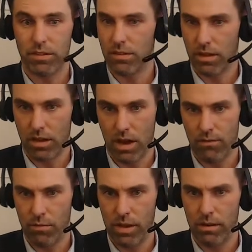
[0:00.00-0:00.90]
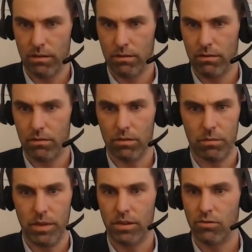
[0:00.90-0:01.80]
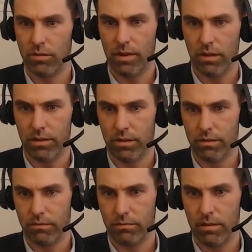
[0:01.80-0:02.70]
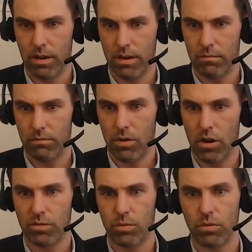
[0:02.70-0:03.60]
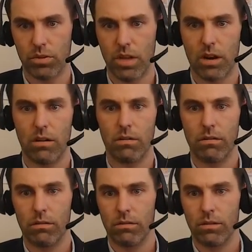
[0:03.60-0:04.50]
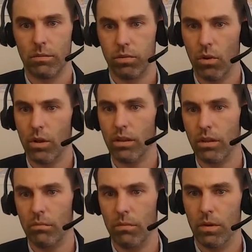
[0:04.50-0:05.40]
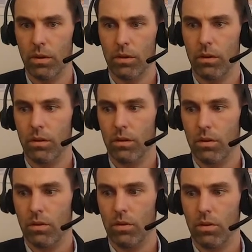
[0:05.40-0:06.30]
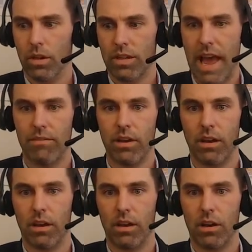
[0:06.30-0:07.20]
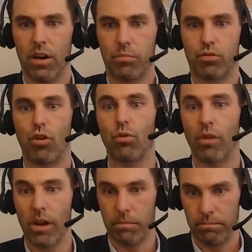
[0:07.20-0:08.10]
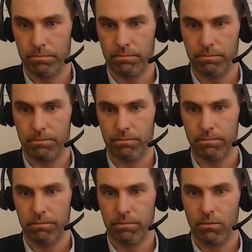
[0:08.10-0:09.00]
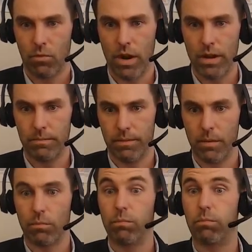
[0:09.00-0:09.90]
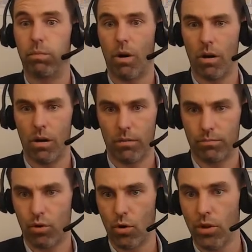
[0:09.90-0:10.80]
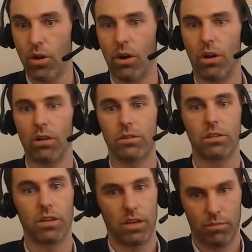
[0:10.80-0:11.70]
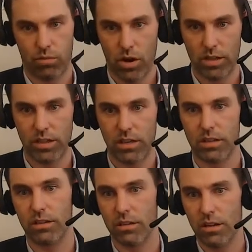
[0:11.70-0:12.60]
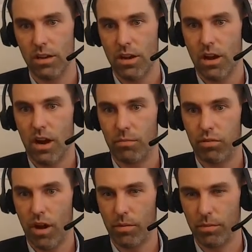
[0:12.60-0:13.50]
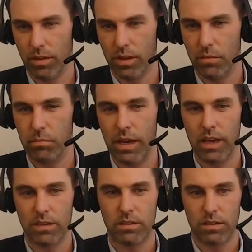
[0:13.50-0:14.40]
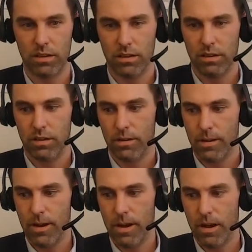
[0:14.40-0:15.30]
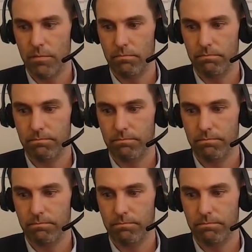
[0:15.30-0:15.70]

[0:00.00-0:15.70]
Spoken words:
it's the government or the Ministry of Health hospitals that are deploying them is having a program, right? Protocols and processes are probably the biggest, um,